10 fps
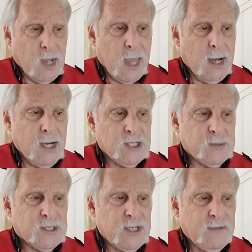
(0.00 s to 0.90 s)
and it is a
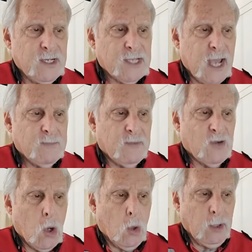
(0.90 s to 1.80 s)
specific type
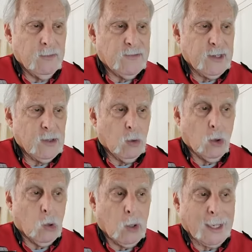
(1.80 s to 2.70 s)
of olefin
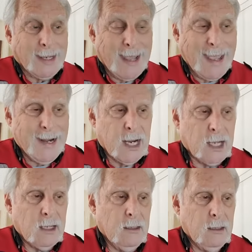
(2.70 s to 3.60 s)
or
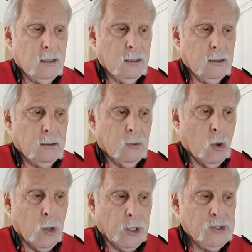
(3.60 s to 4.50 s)
organic
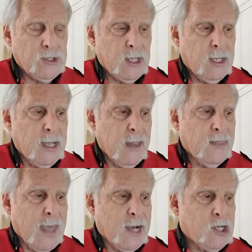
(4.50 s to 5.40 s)
oils
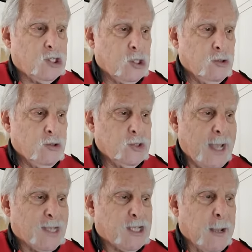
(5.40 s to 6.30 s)
that is used
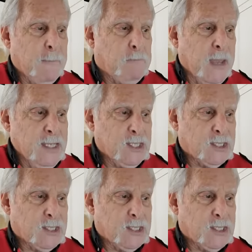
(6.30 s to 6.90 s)
as a base